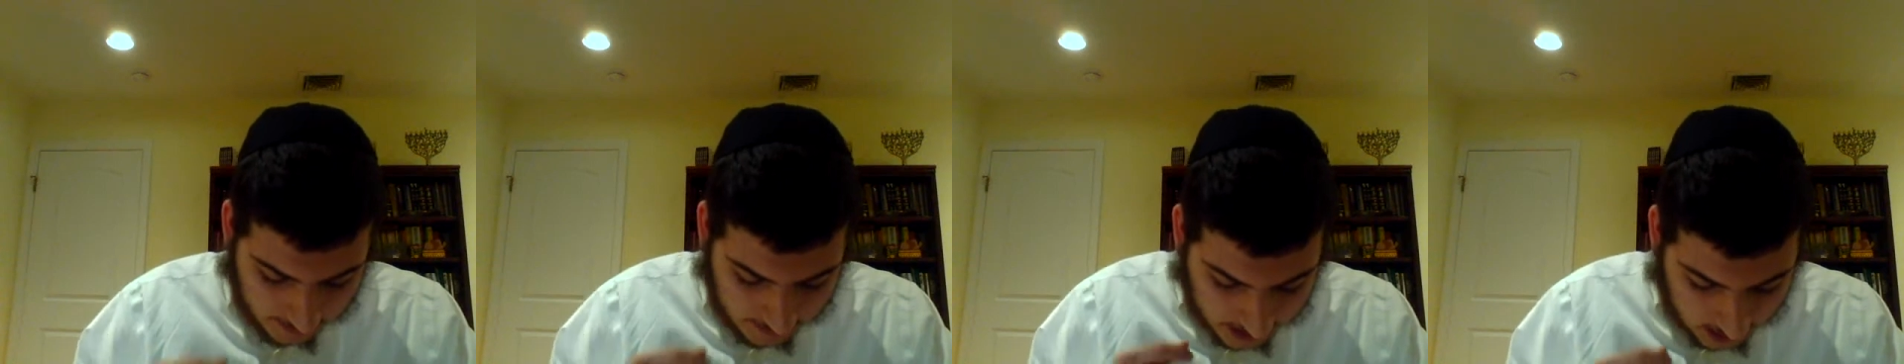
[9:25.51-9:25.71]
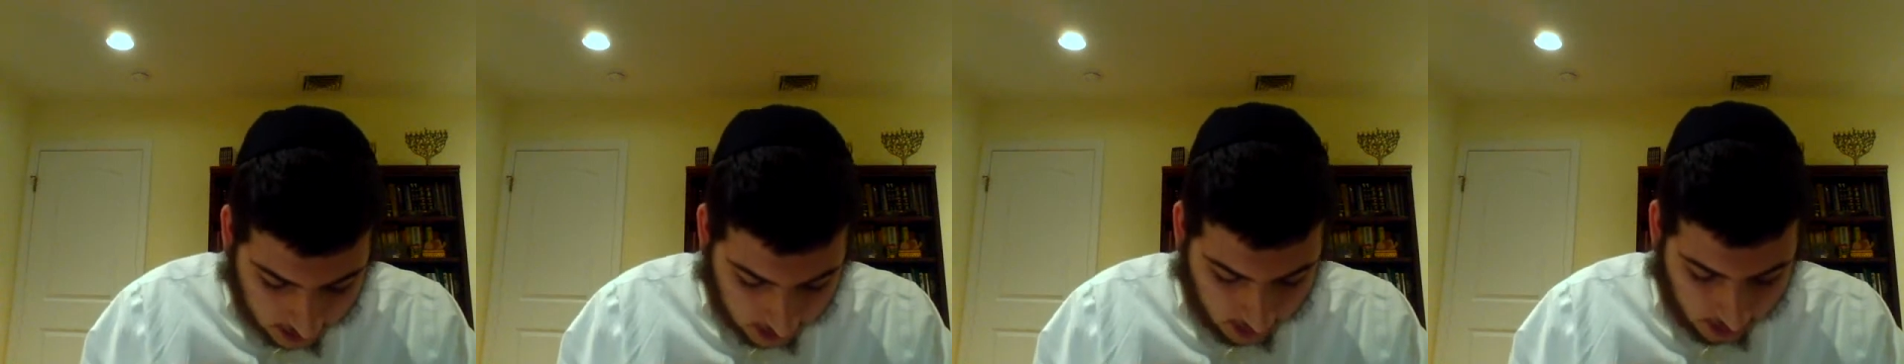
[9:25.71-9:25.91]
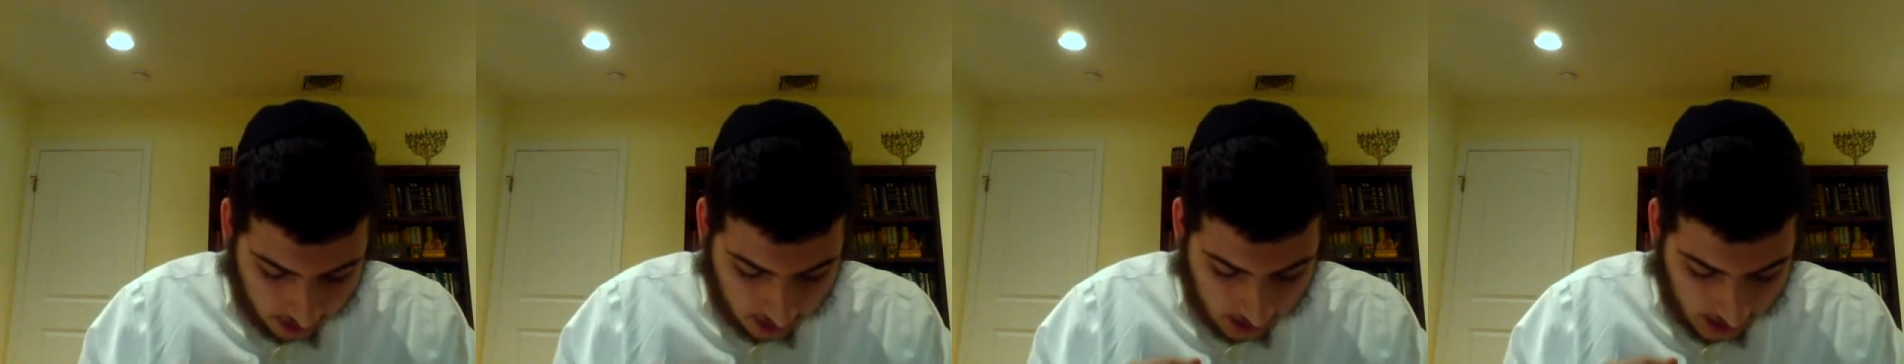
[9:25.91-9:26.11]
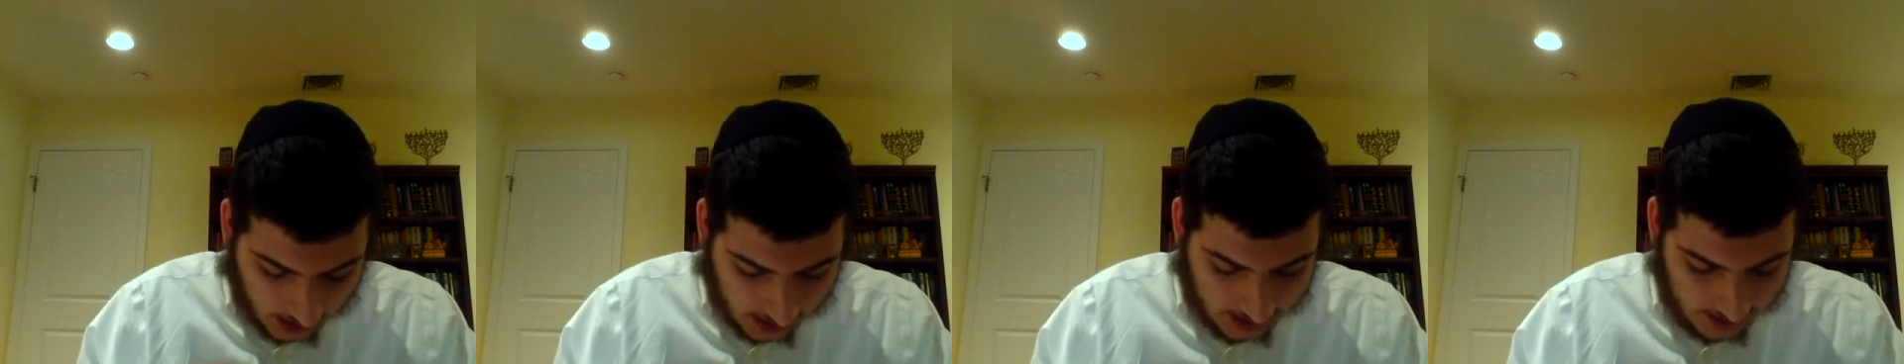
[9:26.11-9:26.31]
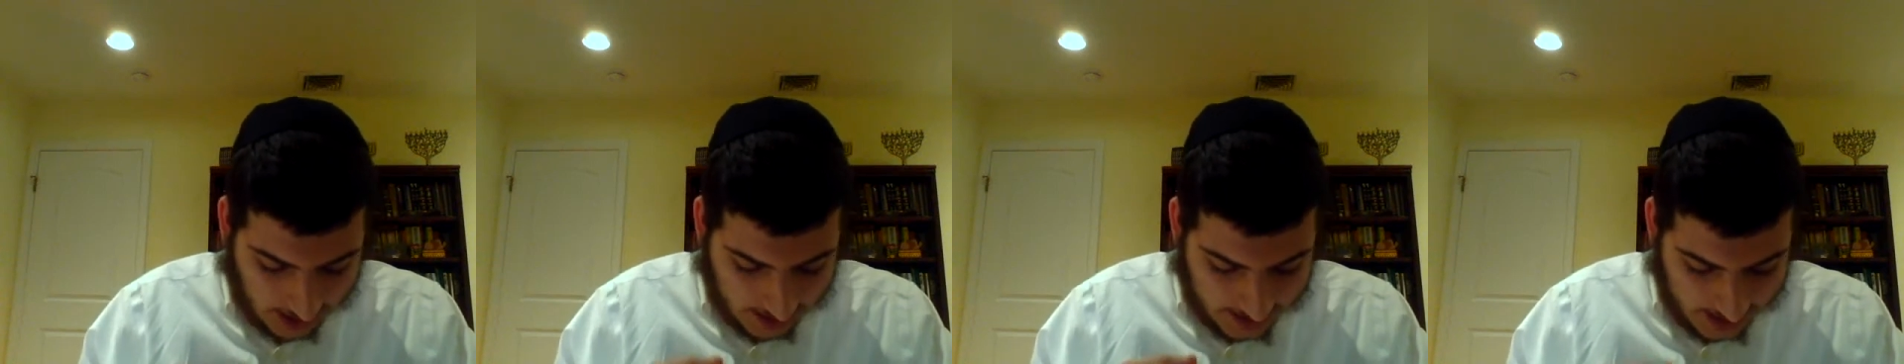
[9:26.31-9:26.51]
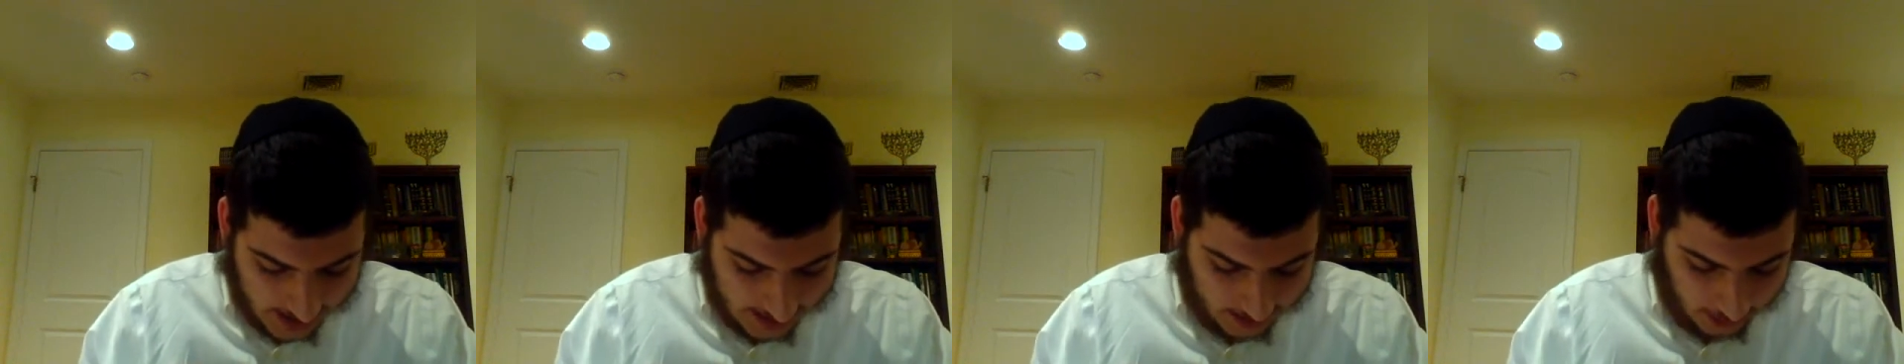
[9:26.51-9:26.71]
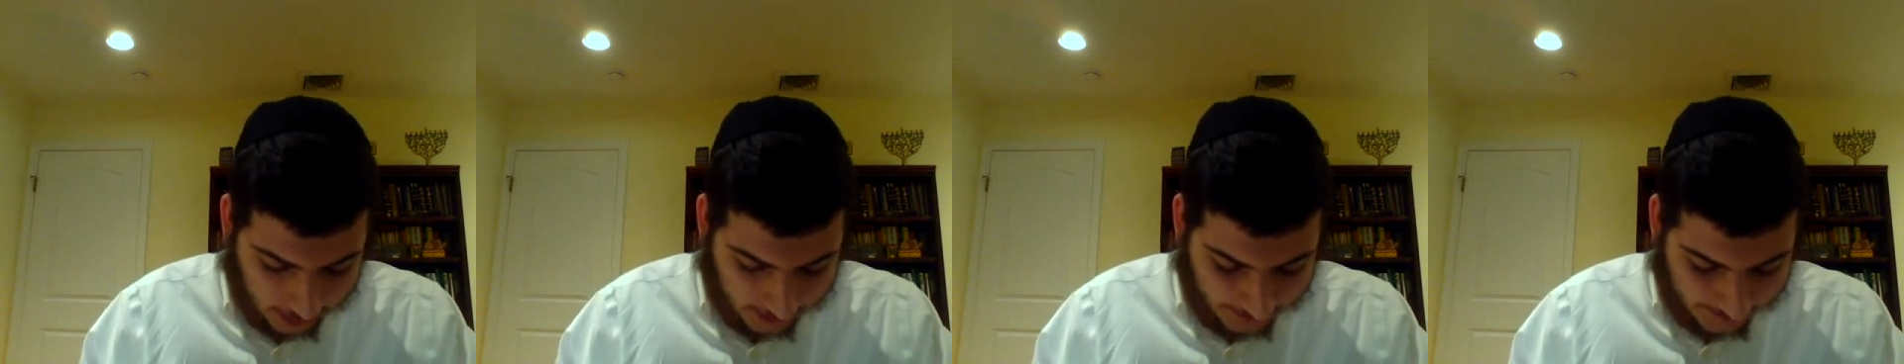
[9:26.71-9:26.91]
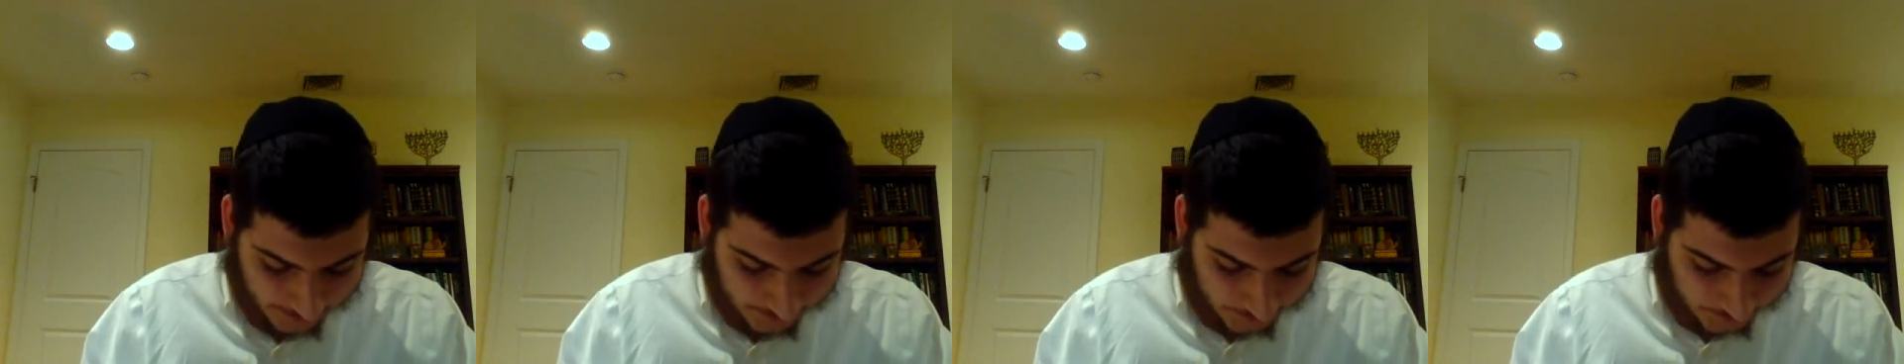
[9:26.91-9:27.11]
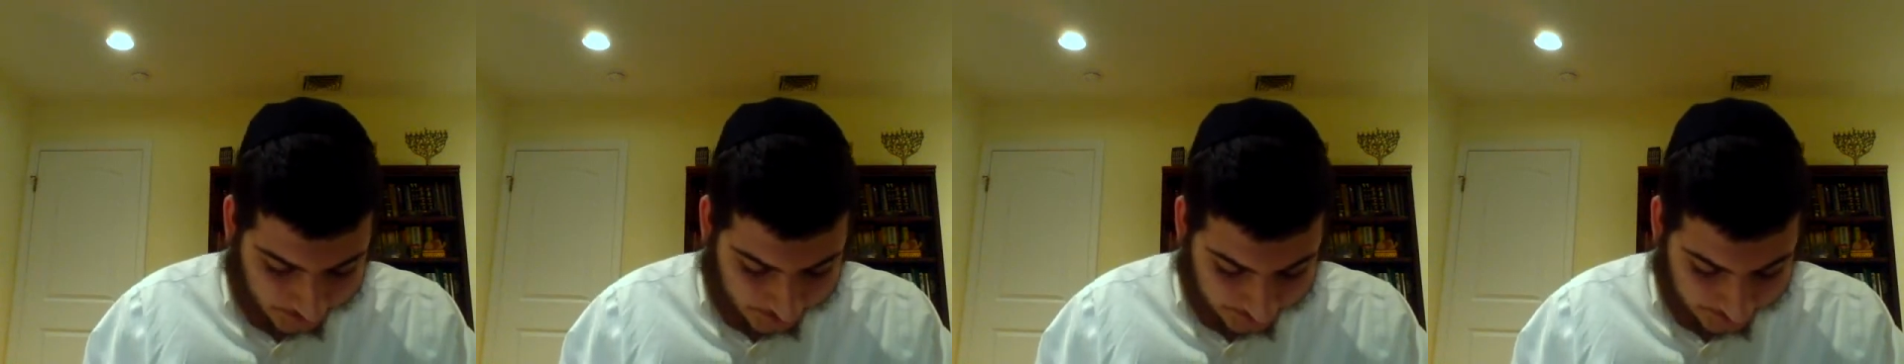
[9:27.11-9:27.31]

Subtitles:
mi nochani ad Edom.